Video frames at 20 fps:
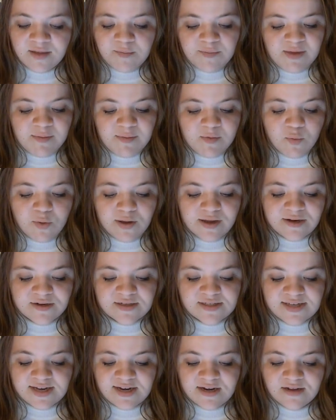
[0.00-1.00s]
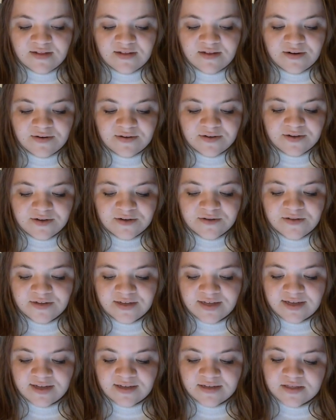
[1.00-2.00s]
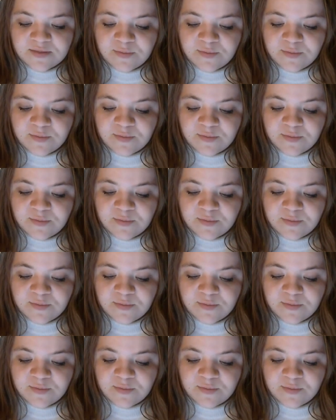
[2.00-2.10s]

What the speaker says: Maybe while you're standing there, you're looking at